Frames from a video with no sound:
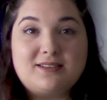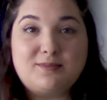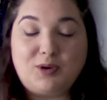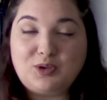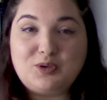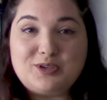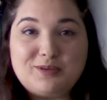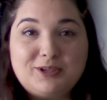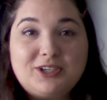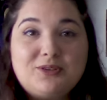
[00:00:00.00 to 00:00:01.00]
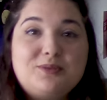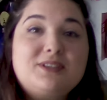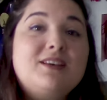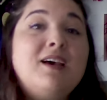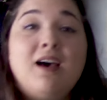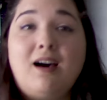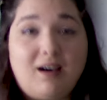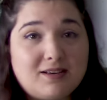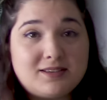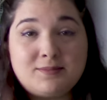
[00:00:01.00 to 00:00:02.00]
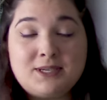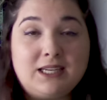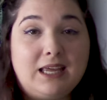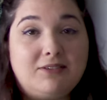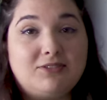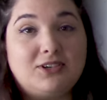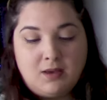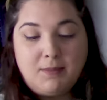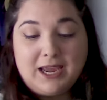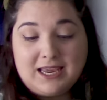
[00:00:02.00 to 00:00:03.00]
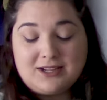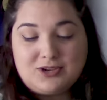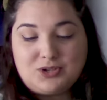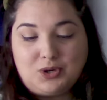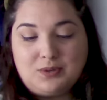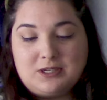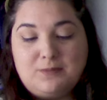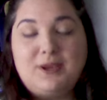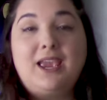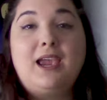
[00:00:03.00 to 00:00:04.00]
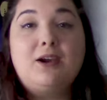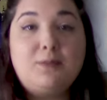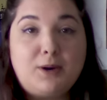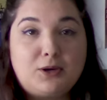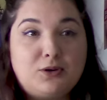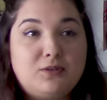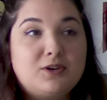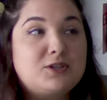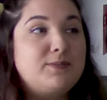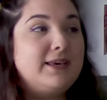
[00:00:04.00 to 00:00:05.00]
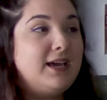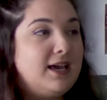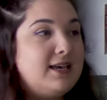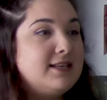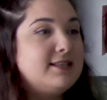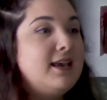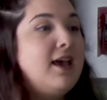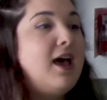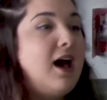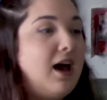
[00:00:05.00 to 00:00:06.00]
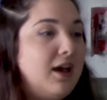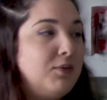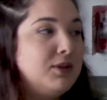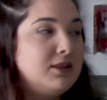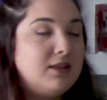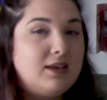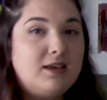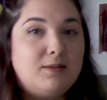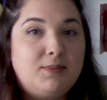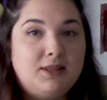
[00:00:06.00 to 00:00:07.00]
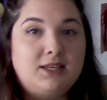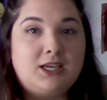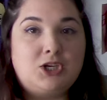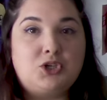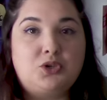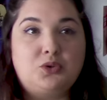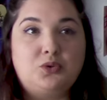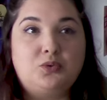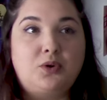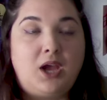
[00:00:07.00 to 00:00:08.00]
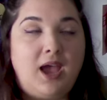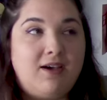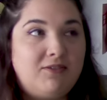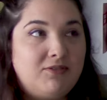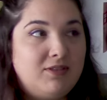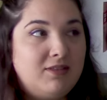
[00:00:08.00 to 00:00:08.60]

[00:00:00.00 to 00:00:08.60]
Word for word: small YouTuber who is awesome and delightful. My answer is going to be Harry Potter universe because I want the ability to have